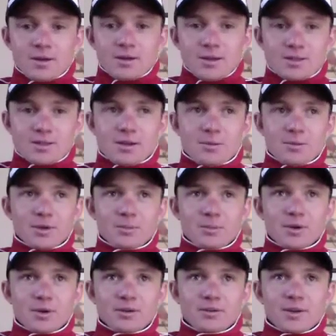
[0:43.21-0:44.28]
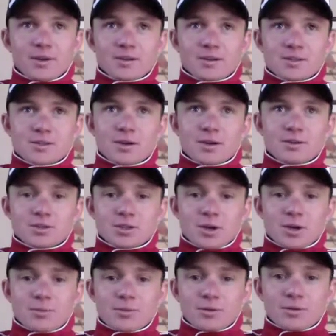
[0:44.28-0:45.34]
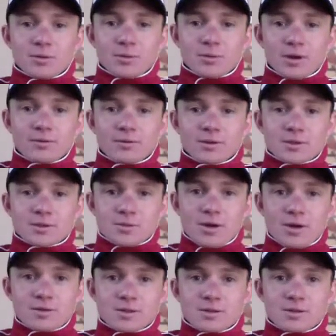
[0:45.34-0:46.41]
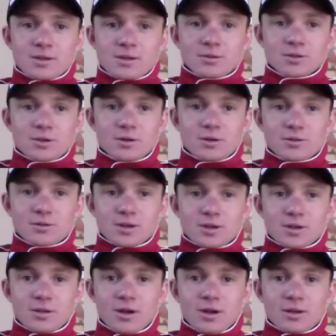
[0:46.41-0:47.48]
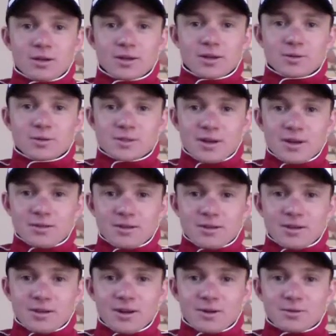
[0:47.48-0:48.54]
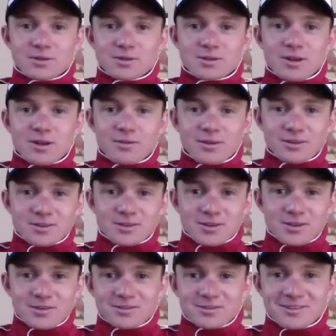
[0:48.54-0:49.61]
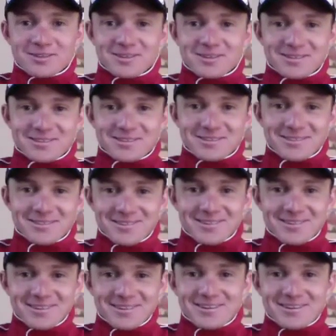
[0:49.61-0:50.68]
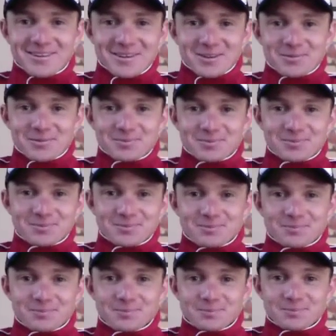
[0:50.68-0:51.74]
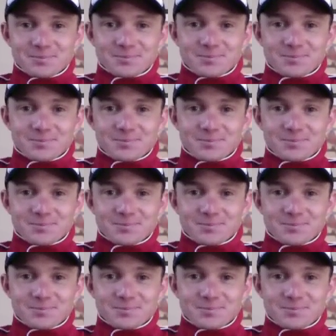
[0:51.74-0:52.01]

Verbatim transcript: he's in a big build phase. So I just jumped in with one of his runs, and he was cruising along like it was nothing, and I was suffering. So. So yeah, I would say he probably kept you honest.